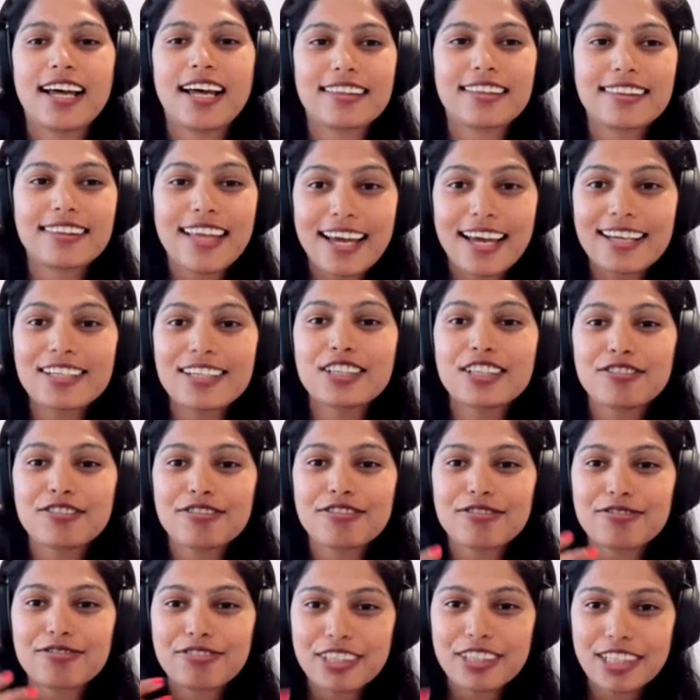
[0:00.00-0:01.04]
and
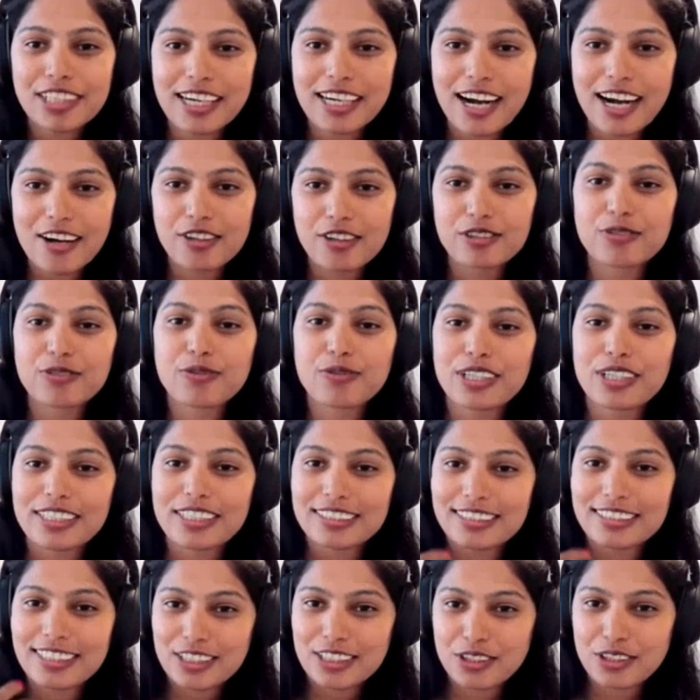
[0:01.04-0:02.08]
then figure out what
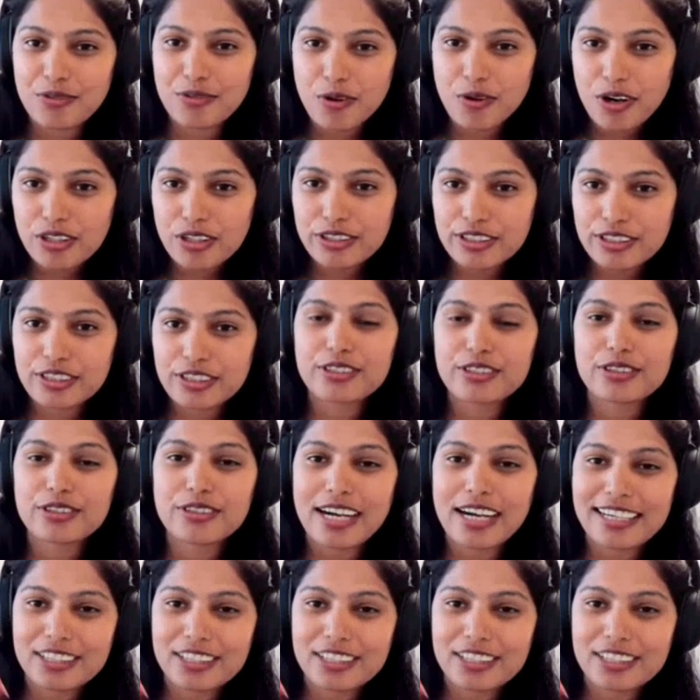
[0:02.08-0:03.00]
is that you want to do